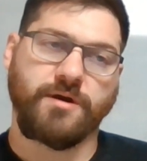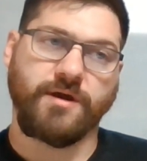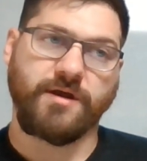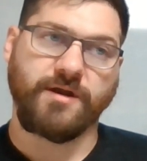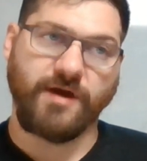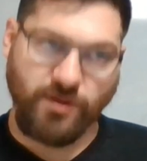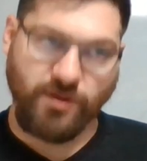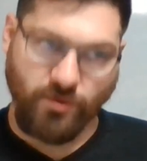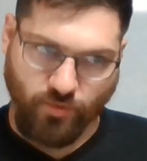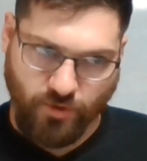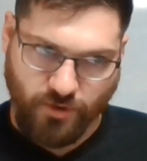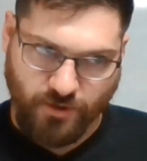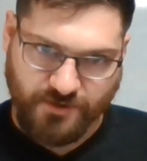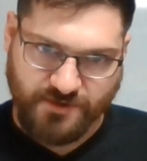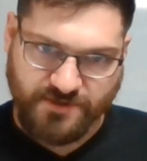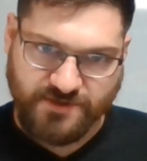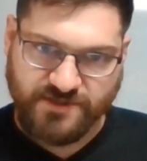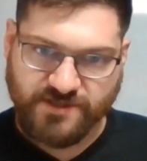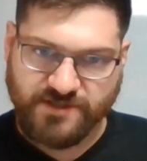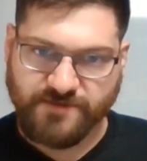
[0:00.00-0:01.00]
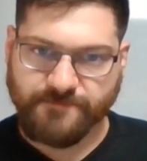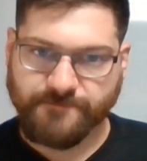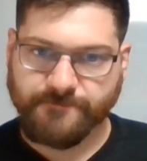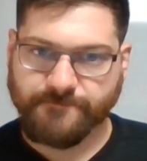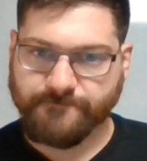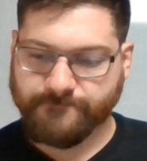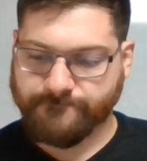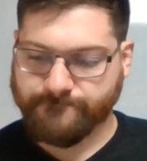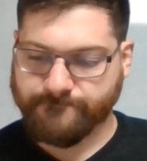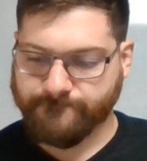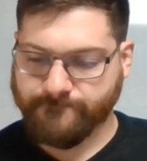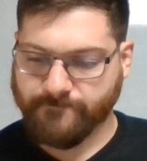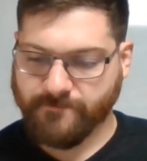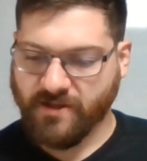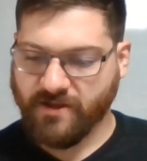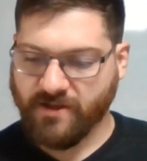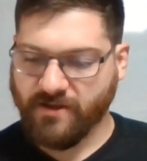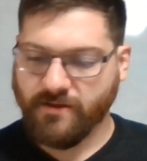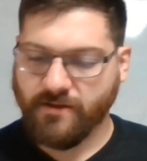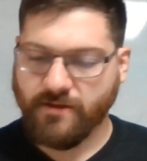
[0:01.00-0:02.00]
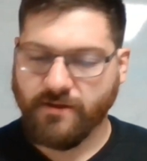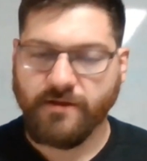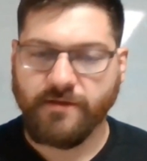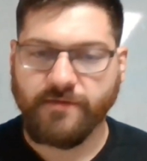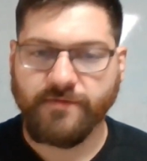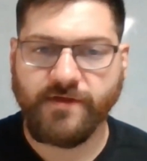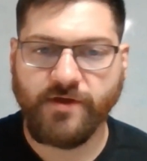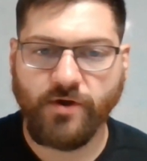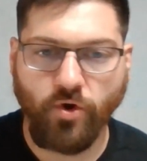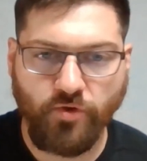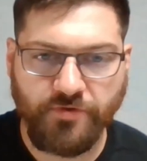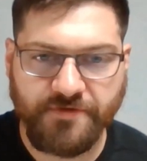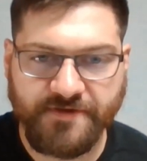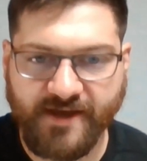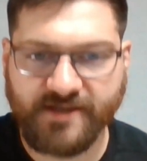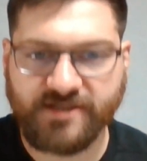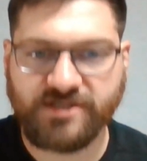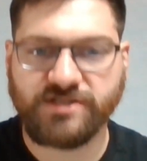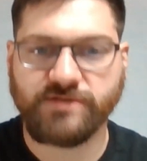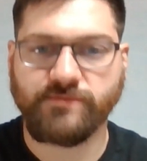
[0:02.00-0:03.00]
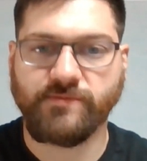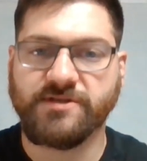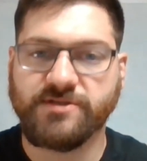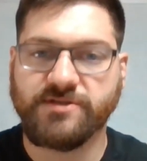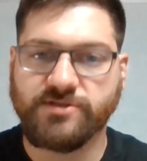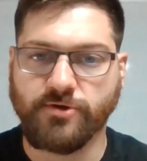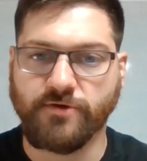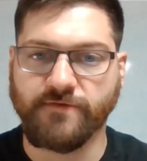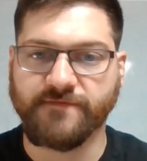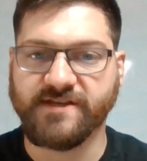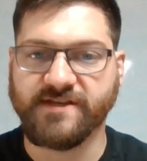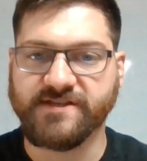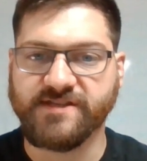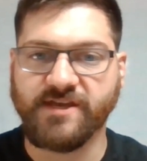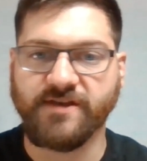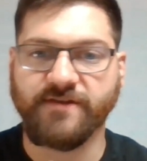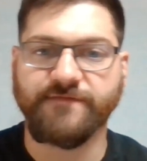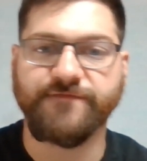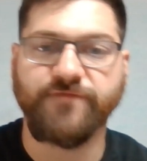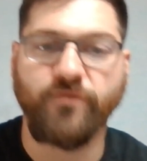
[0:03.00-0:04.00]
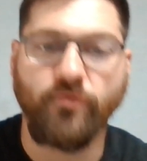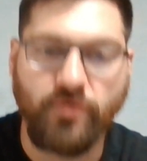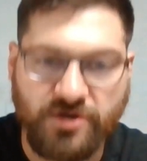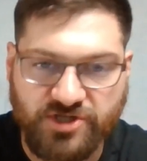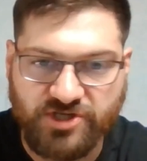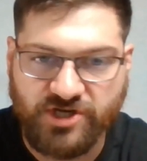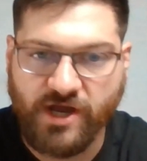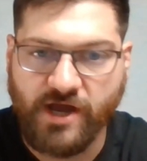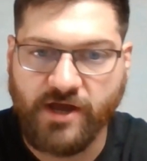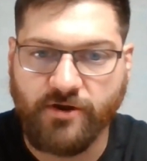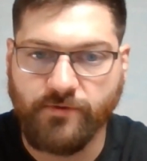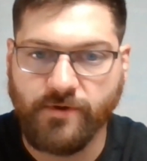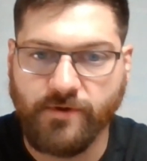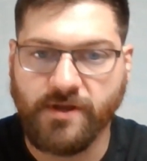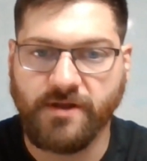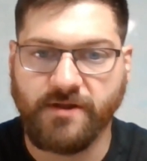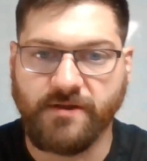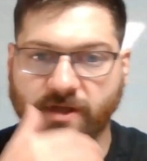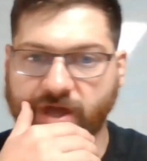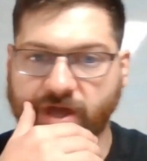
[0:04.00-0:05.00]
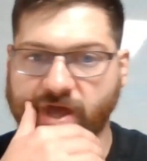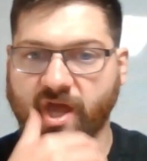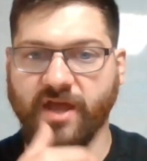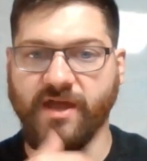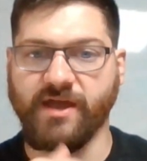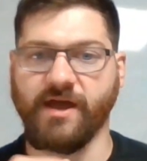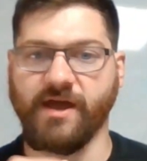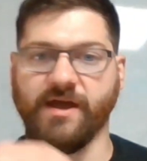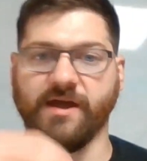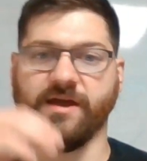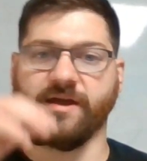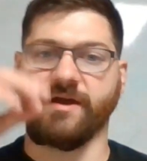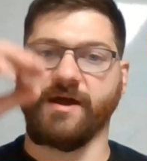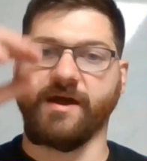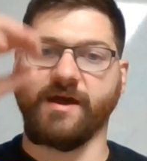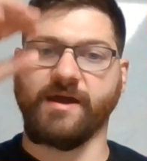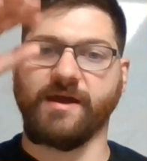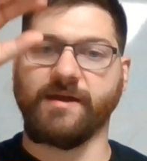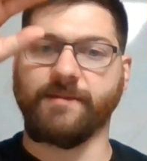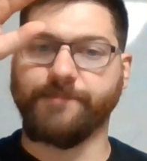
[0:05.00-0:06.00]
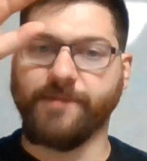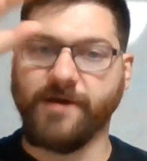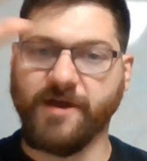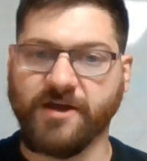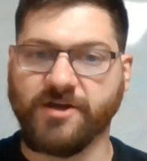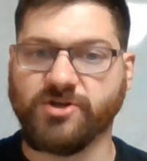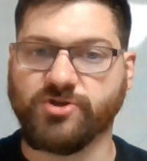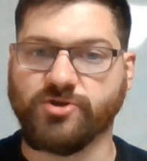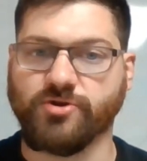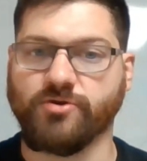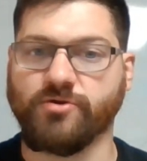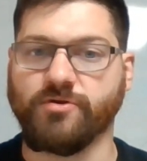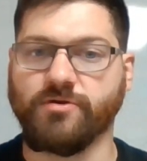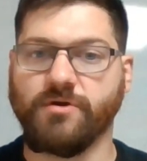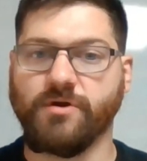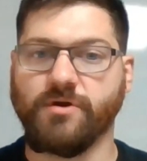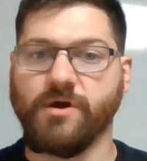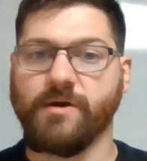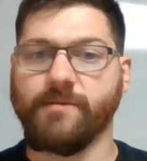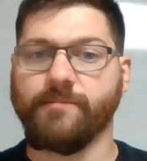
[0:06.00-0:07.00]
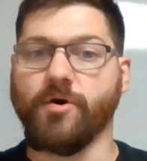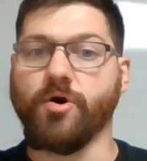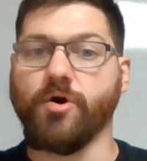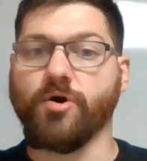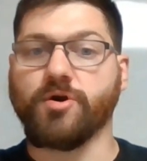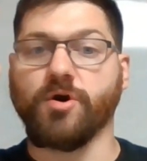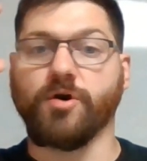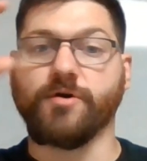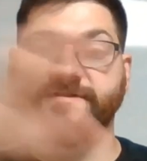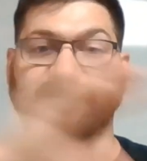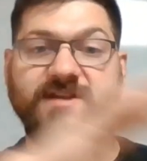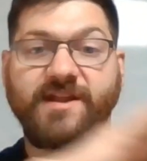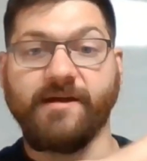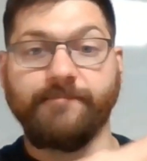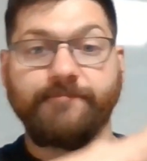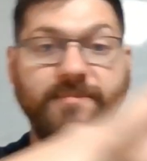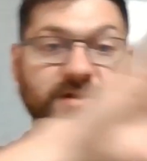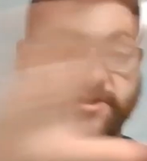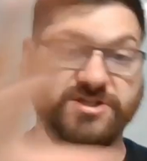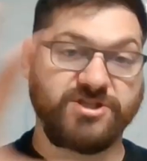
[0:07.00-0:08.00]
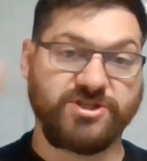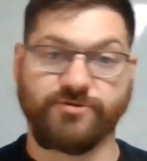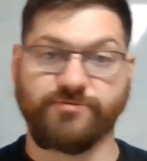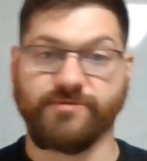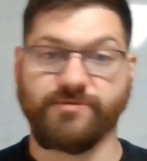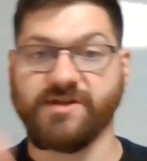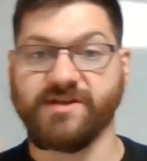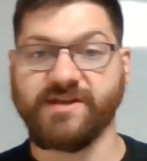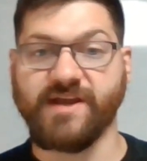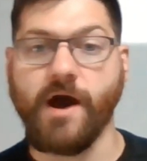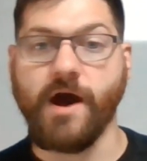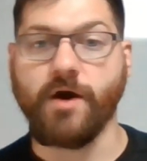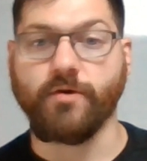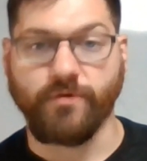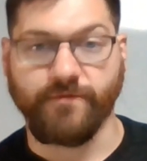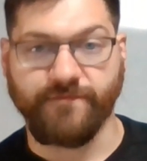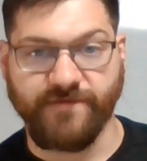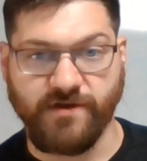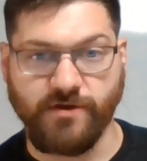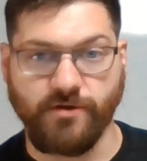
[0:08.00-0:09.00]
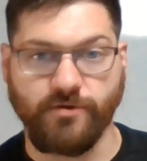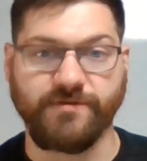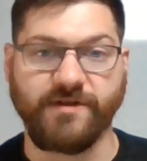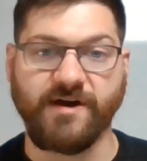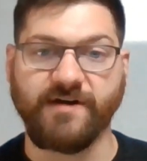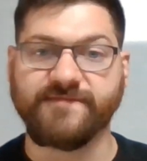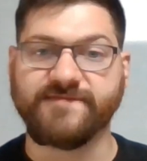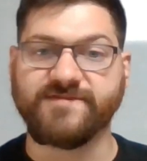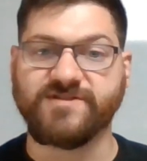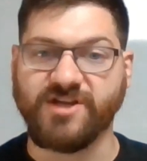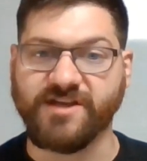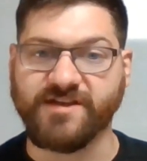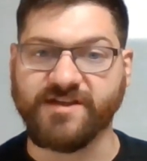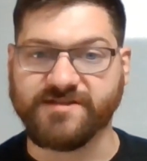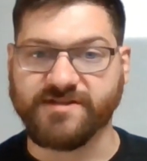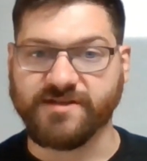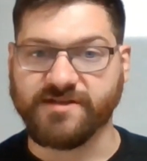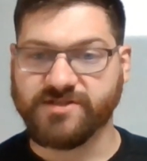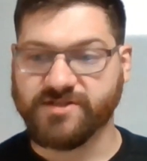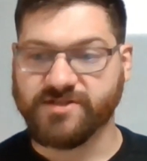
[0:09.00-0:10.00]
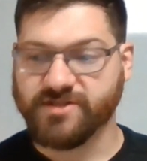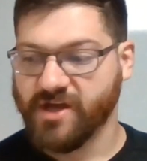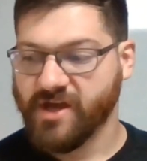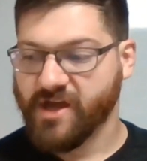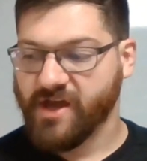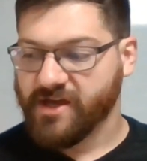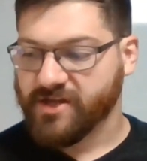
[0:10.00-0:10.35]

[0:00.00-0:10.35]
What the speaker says: In other words, the Old Testament serves as a foreshadowing, a picture. Paul calls it a mystery now revealed of Jesus.